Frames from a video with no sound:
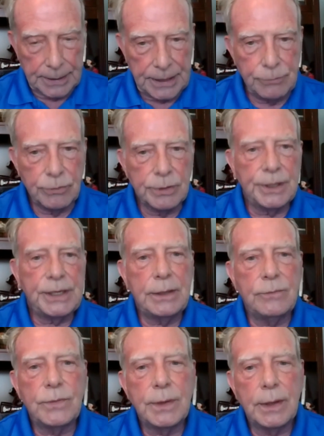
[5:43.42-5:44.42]
He
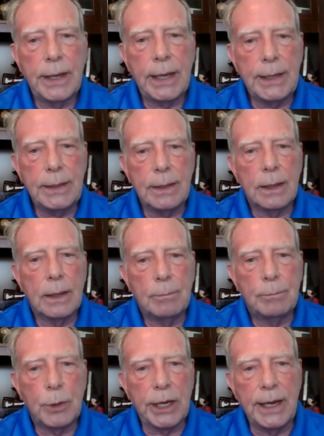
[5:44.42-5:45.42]
relieved a
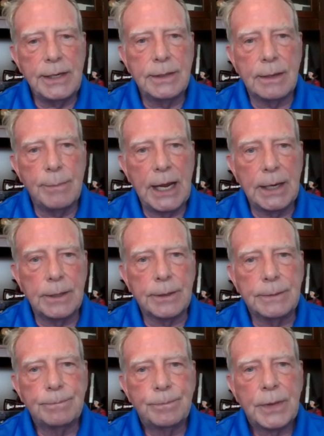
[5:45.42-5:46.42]
brigade commander,